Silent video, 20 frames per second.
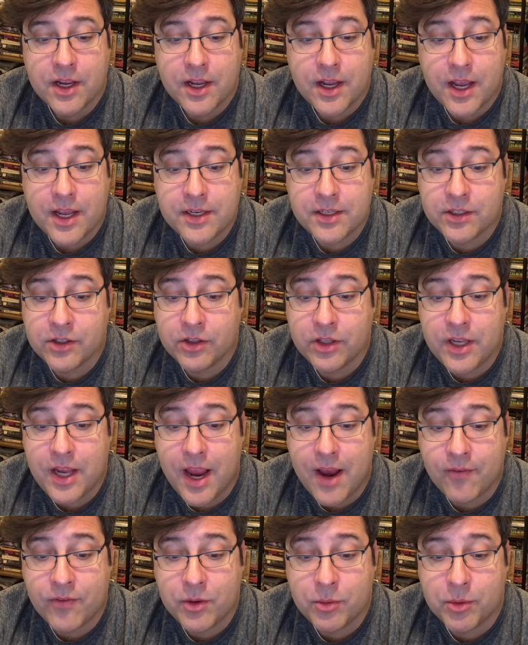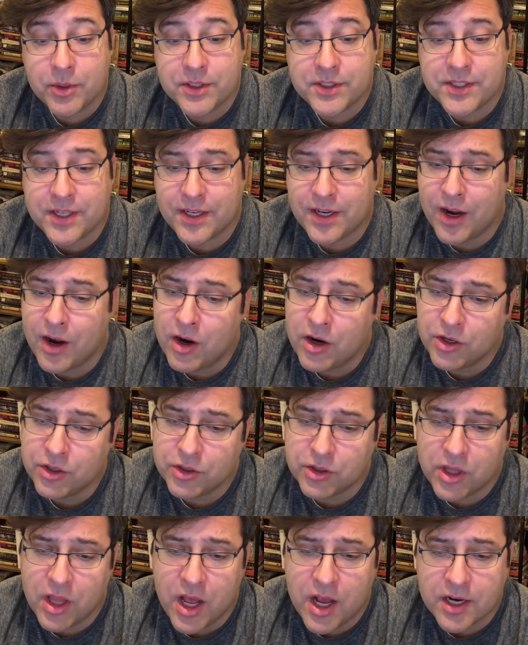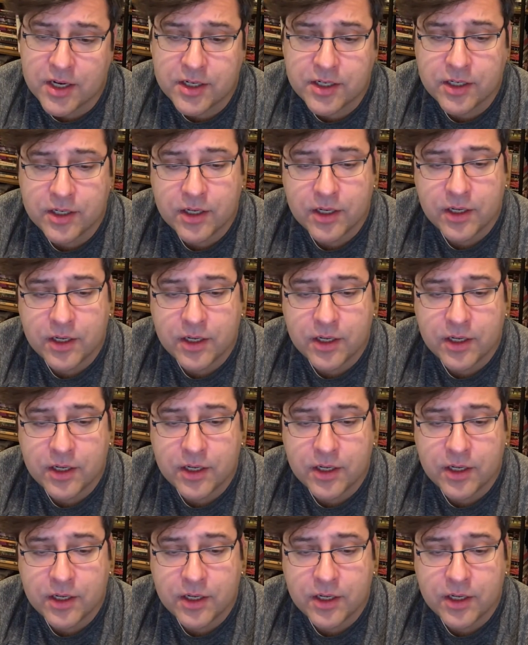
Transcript: and nearly everyone said hard luck,